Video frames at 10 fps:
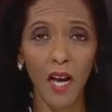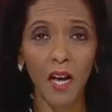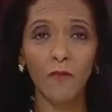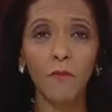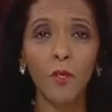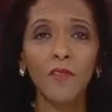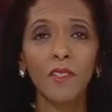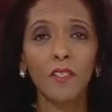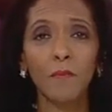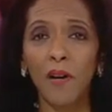have moved
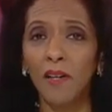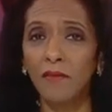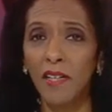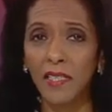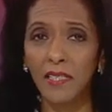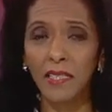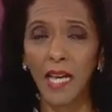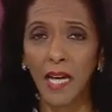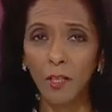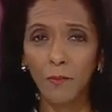into Bahrain to
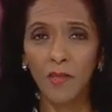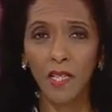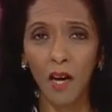help the